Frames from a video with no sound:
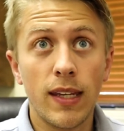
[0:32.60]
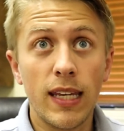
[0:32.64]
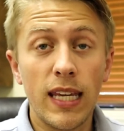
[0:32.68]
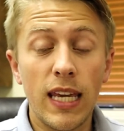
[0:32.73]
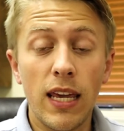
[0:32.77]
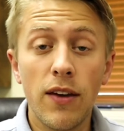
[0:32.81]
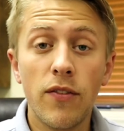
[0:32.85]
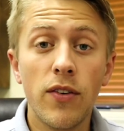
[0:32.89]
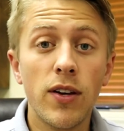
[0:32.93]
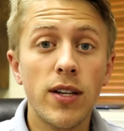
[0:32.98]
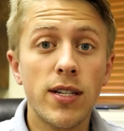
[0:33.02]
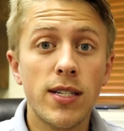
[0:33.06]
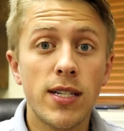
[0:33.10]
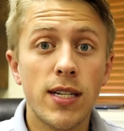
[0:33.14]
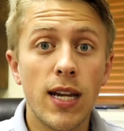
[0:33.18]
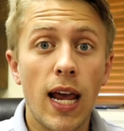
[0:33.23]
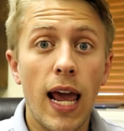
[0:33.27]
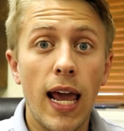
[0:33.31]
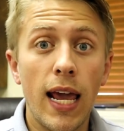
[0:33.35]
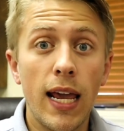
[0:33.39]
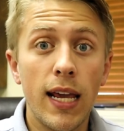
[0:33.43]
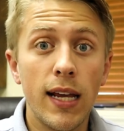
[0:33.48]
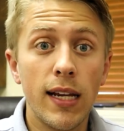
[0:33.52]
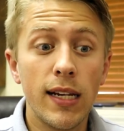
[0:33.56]
give us
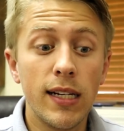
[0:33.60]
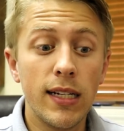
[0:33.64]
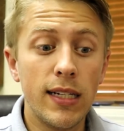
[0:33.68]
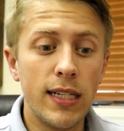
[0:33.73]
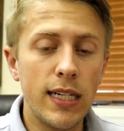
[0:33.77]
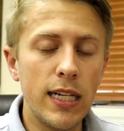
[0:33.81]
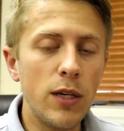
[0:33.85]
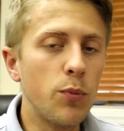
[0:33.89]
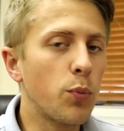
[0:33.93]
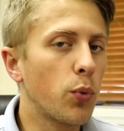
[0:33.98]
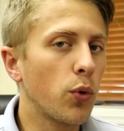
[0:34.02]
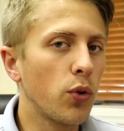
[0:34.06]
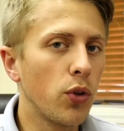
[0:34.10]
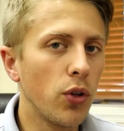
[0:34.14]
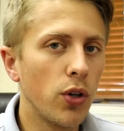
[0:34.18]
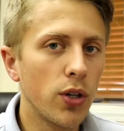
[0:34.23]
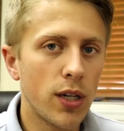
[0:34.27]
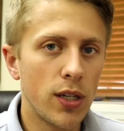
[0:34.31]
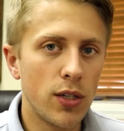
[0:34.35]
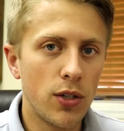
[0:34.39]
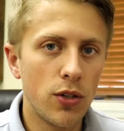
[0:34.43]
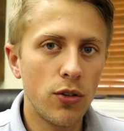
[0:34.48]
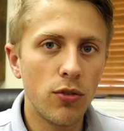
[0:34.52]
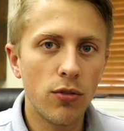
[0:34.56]
a deeper
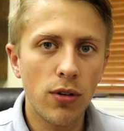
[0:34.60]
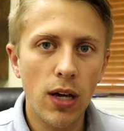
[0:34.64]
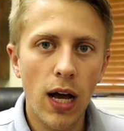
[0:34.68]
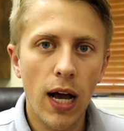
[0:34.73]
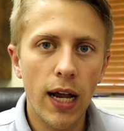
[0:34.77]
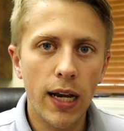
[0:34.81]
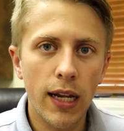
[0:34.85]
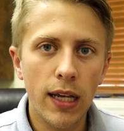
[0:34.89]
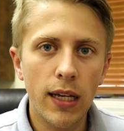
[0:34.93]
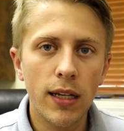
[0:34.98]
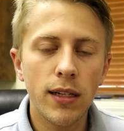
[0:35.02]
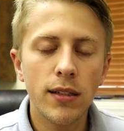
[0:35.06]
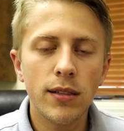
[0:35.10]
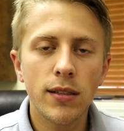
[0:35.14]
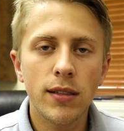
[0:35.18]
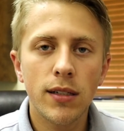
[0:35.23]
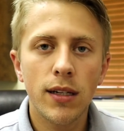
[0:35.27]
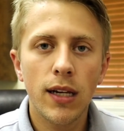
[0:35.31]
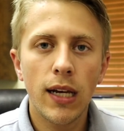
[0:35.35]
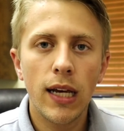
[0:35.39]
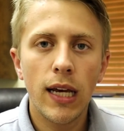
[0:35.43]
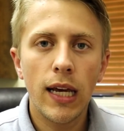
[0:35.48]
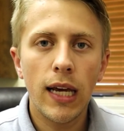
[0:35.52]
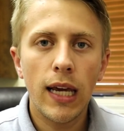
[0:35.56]
look into who God is
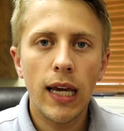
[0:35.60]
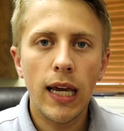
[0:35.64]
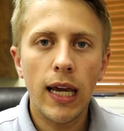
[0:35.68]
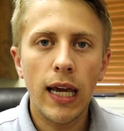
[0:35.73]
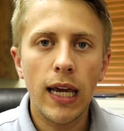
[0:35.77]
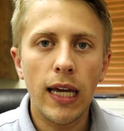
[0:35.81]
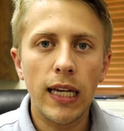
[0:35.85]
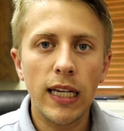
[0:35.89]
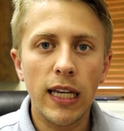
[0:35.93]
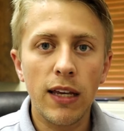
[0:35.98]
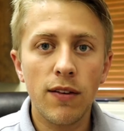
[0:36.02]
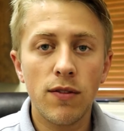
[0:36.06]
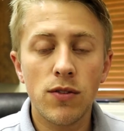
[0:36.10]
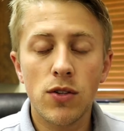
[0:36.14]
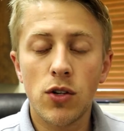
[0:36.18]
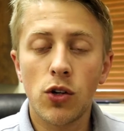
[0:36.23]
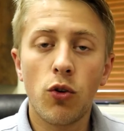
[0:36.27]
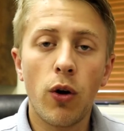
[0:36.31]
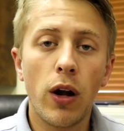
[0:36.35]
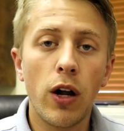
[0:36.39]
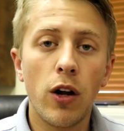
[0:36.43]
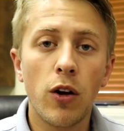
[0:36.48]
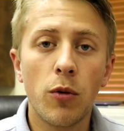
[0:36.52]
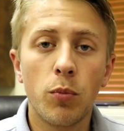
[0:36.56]
and give us a
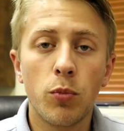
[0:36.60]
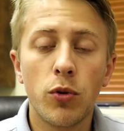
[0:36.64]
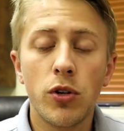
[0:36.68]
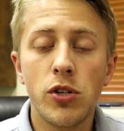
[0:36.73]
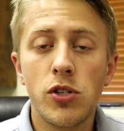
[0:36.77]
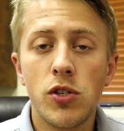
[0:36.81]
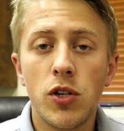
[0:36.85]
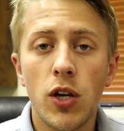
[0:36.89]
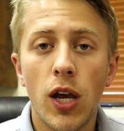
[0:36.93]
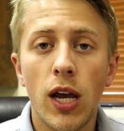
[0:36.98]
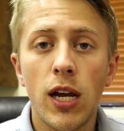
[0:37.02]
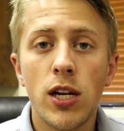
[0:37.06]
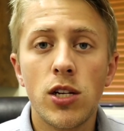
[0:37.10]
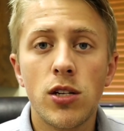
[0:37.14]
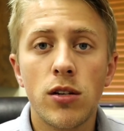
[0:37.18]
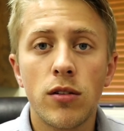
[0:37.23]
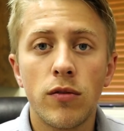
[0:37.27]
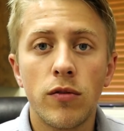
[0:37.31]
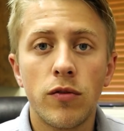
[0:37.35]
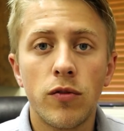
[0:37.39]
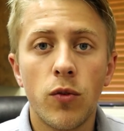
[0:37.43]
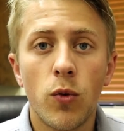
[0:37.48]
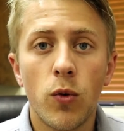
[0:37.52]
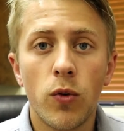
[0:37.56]
greater
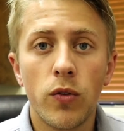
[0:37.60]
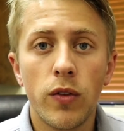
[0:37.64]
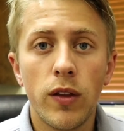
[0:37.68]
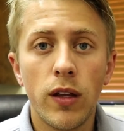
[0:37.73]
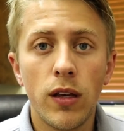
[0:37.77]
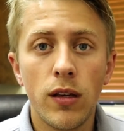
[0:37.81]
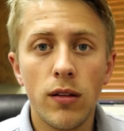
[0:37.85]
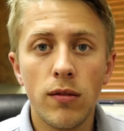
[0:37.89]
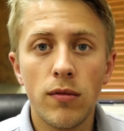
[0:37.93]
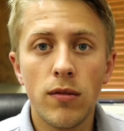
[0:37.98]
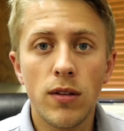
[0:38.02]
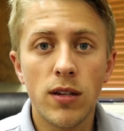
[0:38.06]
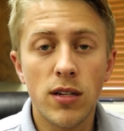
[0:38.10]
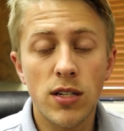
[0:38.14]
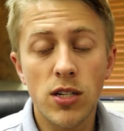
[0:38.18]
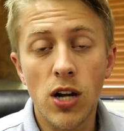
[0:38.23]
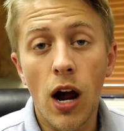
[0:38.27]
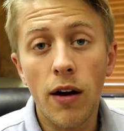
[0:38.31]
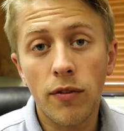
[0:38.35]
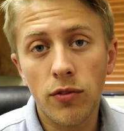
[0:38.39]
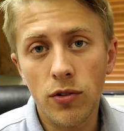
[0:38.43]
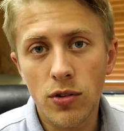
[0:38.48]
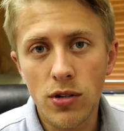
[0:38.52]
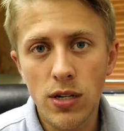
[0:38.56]
appreciation for the
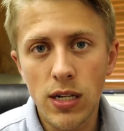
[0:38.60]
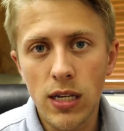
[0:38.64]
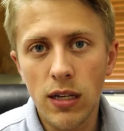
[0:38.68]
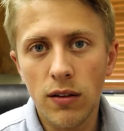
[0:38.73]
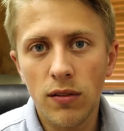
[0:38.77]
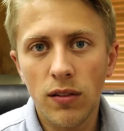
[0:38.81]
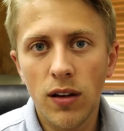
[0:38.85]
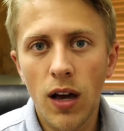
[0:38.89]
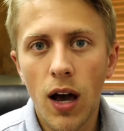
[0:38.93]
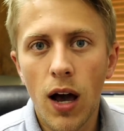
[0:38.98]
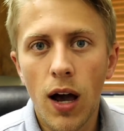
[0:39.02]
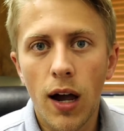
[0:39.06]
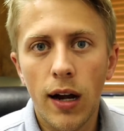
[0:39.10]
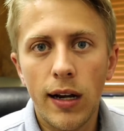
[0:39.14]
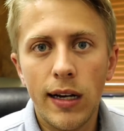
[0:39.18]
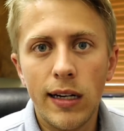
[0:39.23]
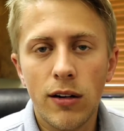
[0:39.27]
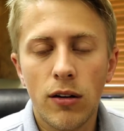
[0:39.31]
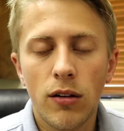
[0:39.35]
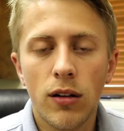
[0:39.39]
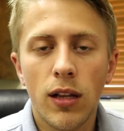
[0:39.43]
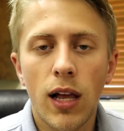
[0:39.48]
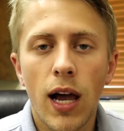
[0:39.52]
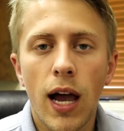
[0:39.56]
sovereignty of God in
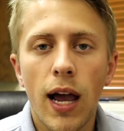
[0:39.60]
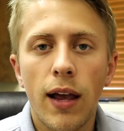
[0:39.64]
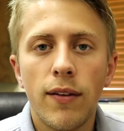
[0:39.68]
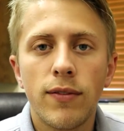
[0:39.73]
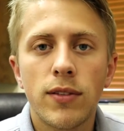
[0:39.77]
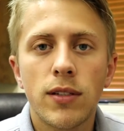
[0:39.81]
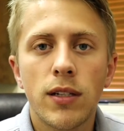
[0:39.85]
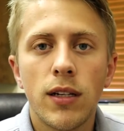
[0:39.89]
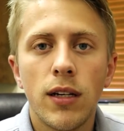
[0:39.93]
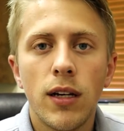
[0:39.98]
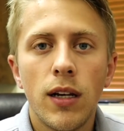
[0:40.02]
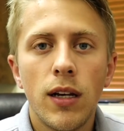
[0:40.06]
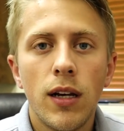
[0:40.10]
our lives.